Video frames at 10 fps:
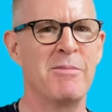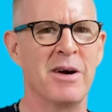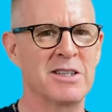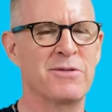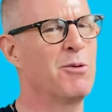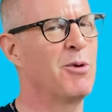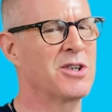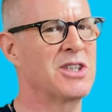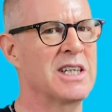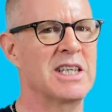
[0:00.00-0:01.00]
much for
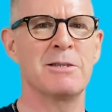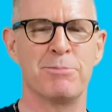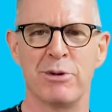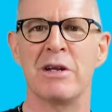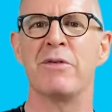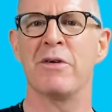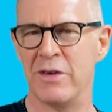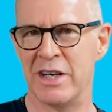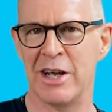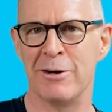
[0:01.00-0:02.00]
watching this brief
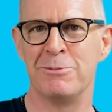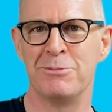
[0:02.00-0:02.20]
video.